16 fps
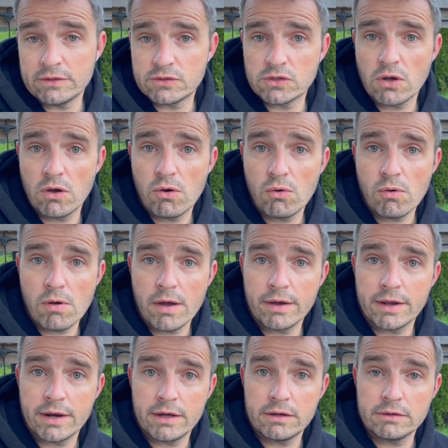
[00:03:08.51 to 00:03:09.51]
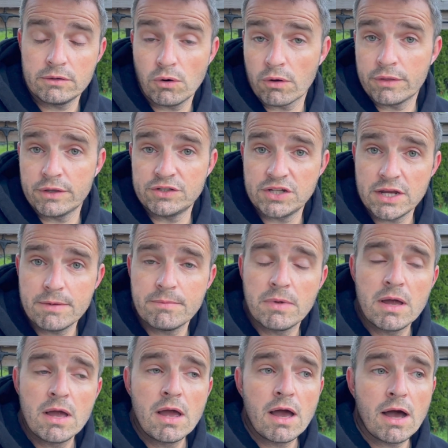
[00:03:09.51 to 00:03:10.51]
So I'm going to go to the gym,
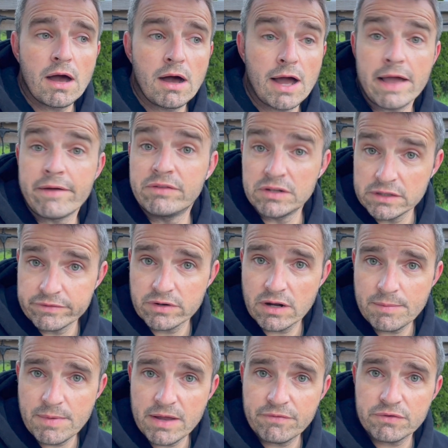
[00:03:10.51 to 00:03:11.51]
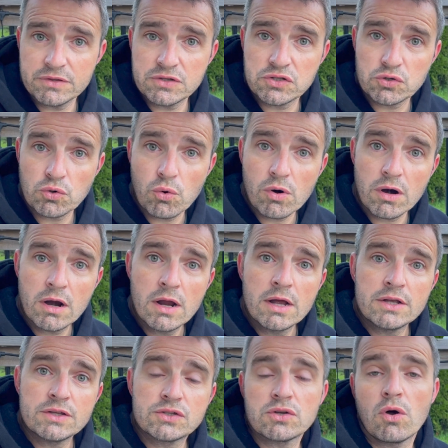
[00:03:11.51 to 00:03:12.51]
I have a delivery to make for the store,
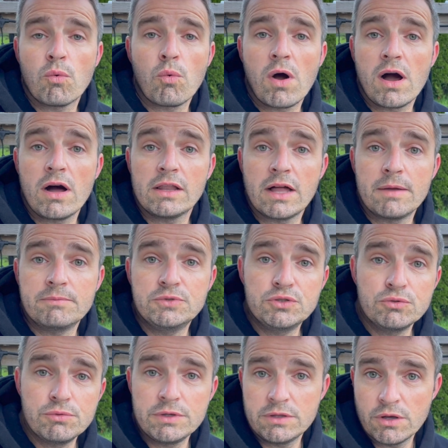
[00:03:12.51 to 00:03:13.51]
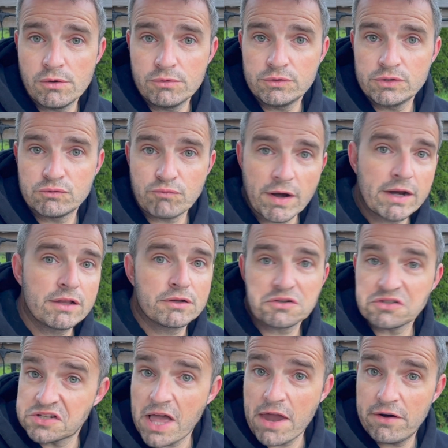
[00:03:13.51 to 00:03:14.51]
so while I'm doing those regular
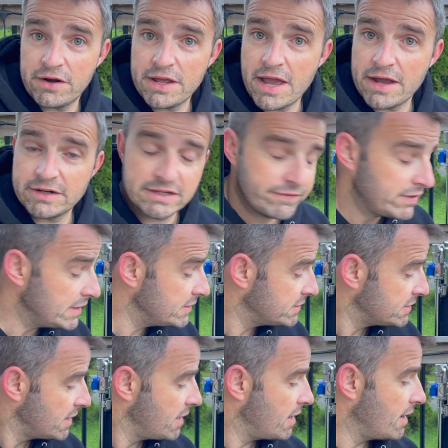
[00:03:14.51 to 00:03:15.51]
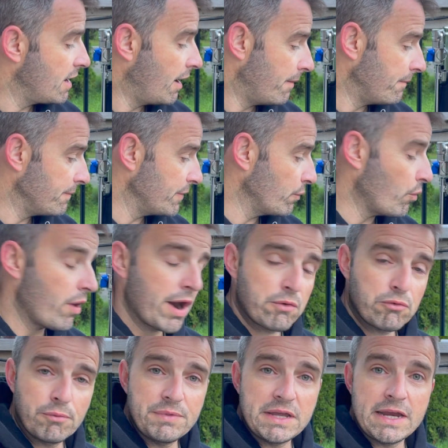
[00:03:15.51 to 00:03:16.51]
Saturday activities, the water
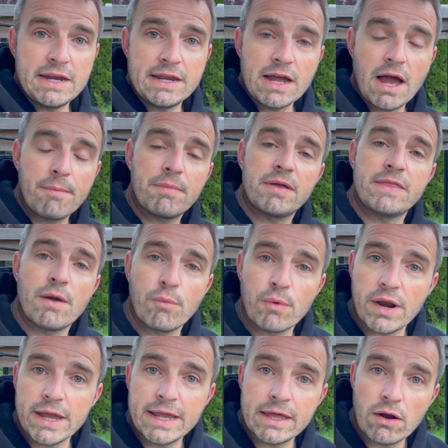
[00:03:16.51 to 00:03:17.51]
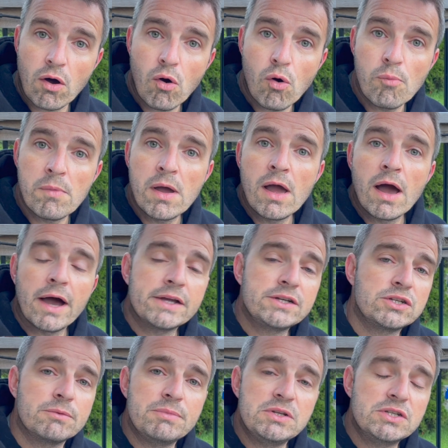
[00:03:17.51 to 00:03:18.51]
will be heating up, and then when I get home, I
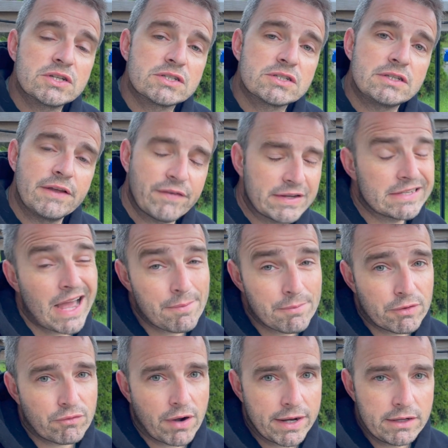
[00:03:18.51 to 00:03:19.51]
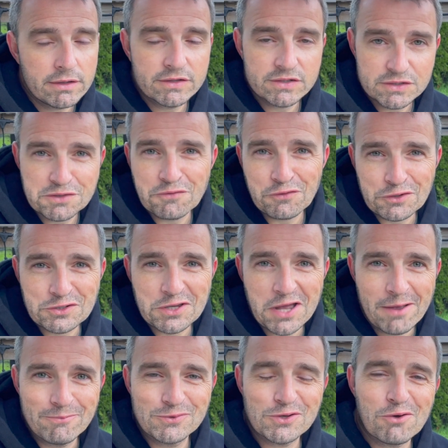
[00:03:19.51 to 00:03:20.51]
should be just, if I time it right, this is the first
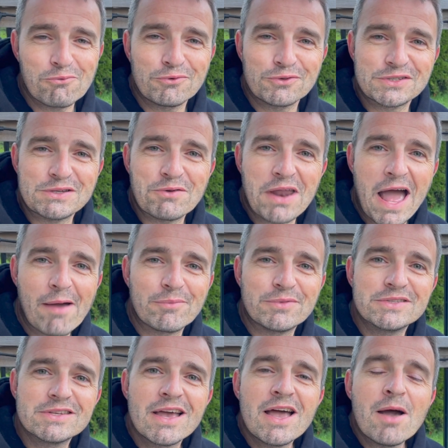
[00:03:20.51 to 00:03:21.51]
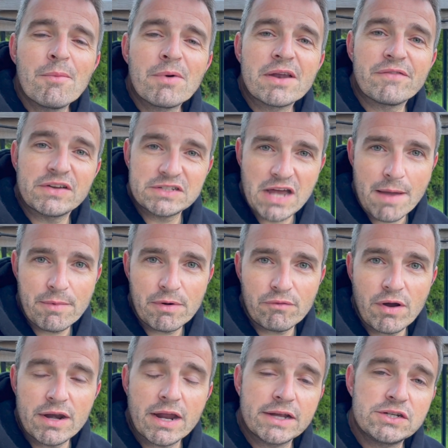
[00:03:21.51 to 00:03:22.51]
time, so we'll see what happens, but if I time it
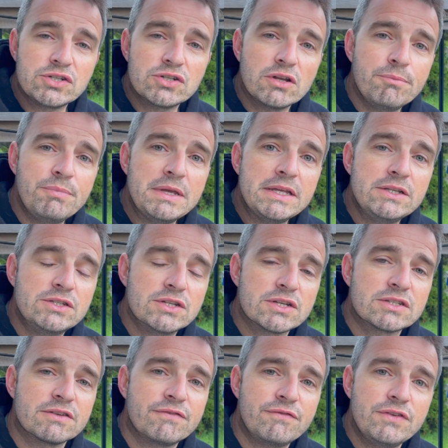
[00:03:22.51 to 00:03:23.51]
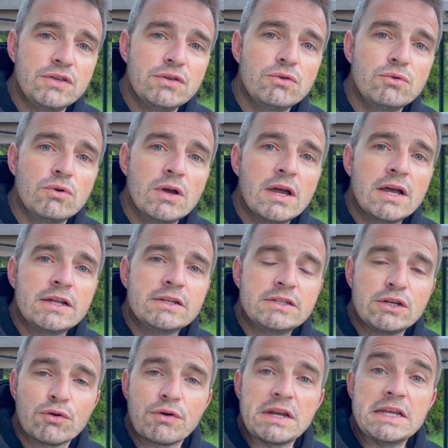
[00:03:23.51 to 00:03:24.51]
right, I should be just a few
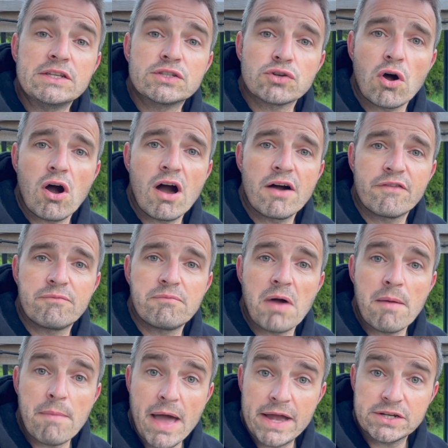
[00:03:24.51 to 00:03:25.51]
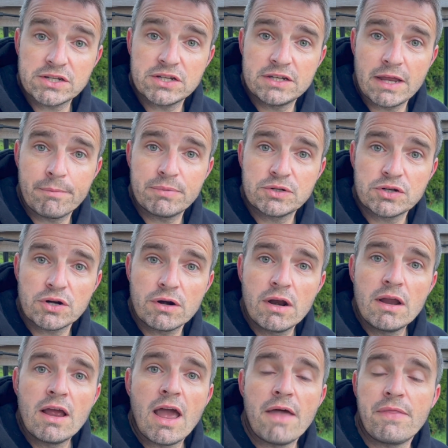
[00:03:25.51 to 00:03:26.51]
degrees off my mash-in temperature,
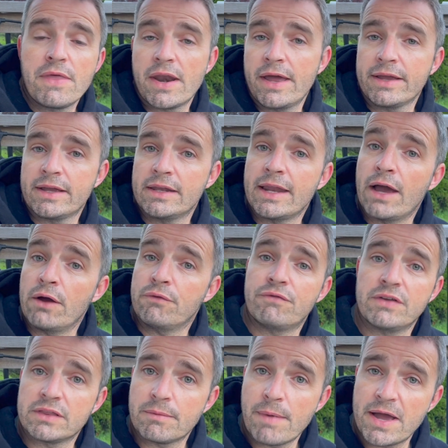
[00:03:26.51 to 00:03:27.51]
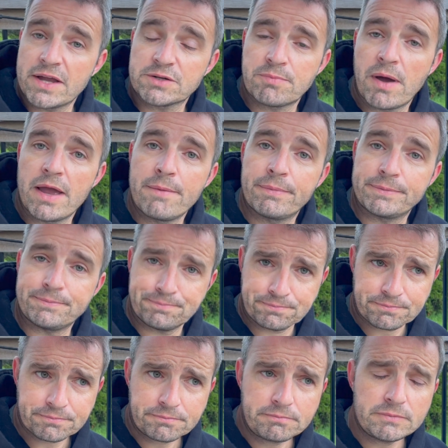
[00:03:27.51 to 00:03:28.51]
and then I can outfit the mash pipe,
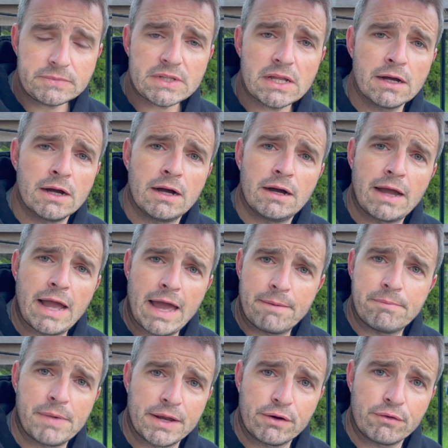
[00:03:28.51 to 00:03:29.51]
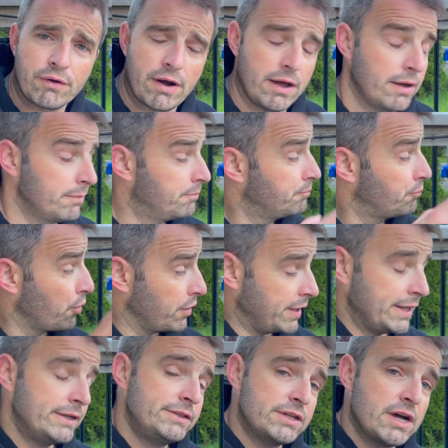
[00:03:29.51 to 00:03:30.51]
put it
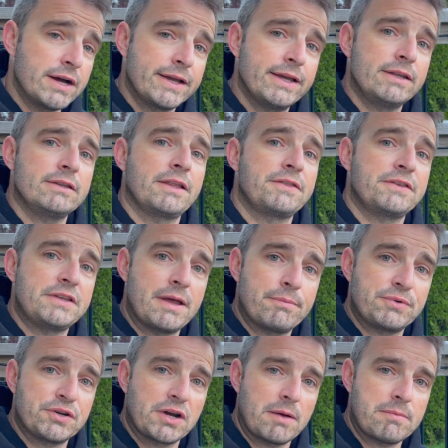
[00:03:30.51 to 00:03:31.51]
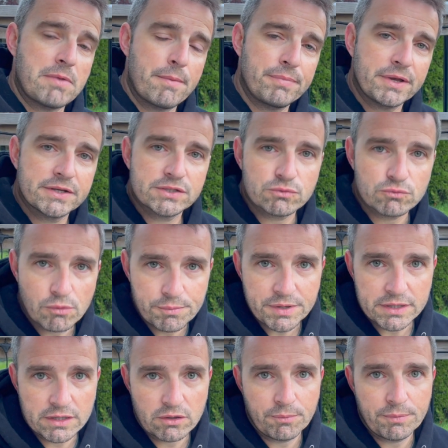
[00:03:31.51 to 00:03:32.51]
in, dunk it, let the temperature come up because there will be
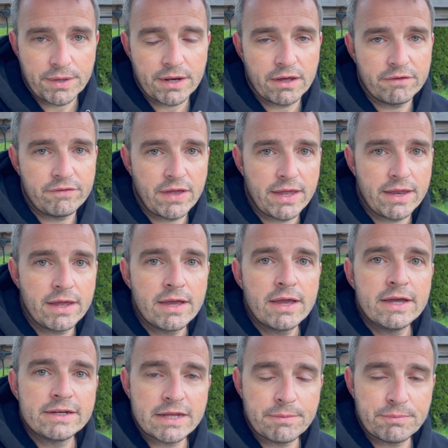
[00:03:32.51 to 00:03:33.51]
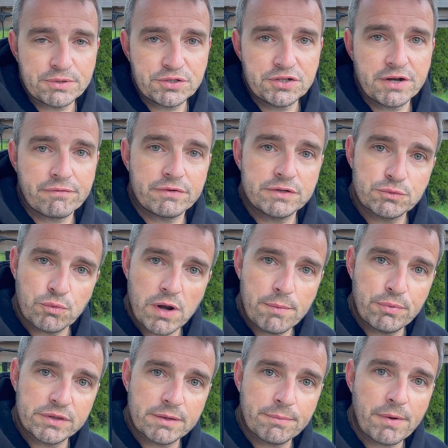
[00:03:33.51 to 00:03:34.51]
a little bit of a temperature difference when I
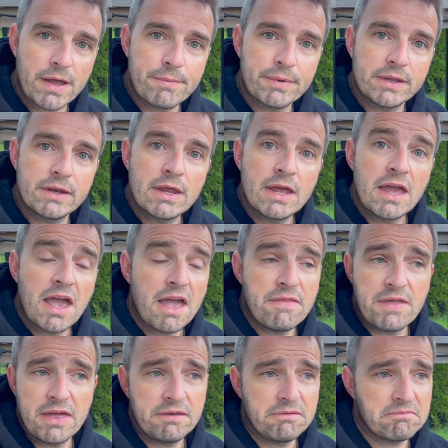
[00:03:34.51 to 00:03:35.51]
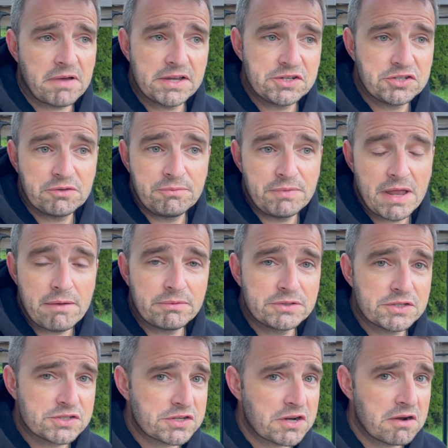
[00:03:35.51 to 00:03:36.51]
put the pipe in, and then I should be able
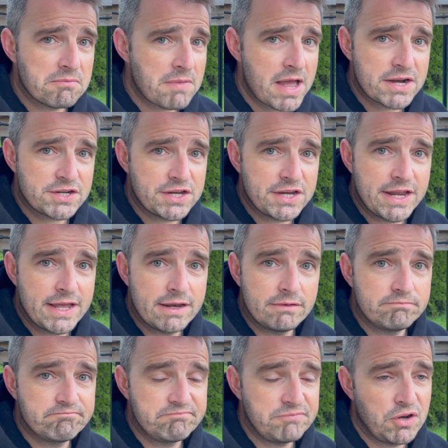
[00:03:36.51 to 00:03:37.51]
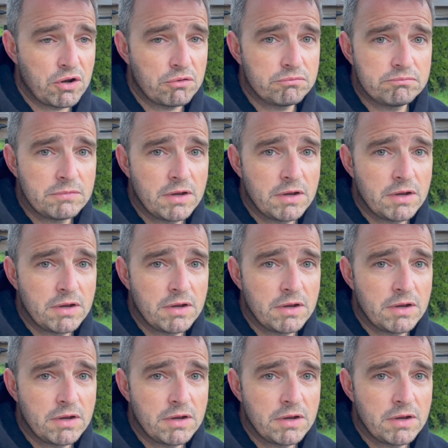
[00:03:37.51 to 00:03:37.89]
to start mashing in, you know,